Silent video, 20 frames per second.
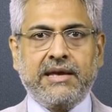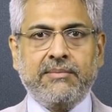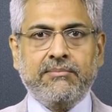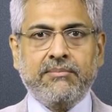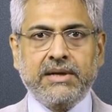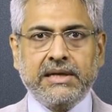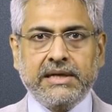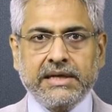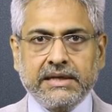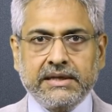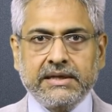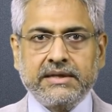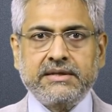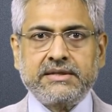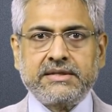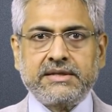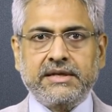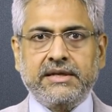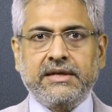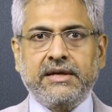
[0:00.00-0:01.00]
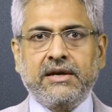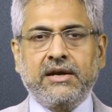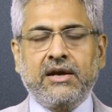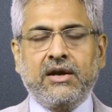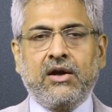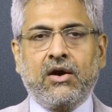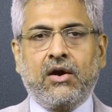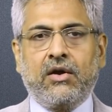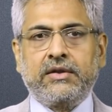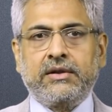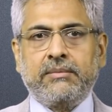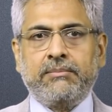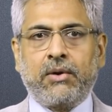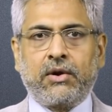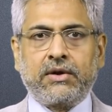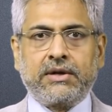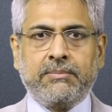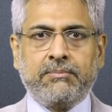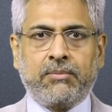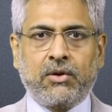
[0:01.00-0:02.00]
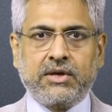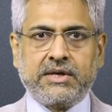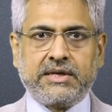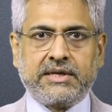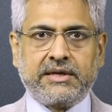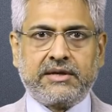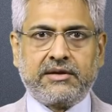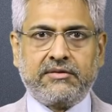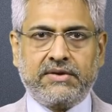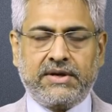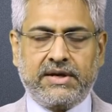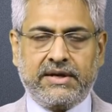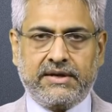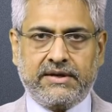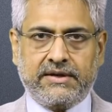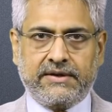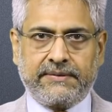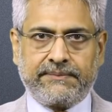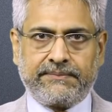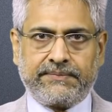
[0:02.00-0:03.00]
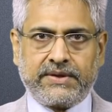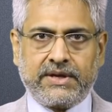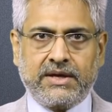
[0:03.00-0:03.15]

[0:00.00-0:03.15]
a malignancy on the body politic of India,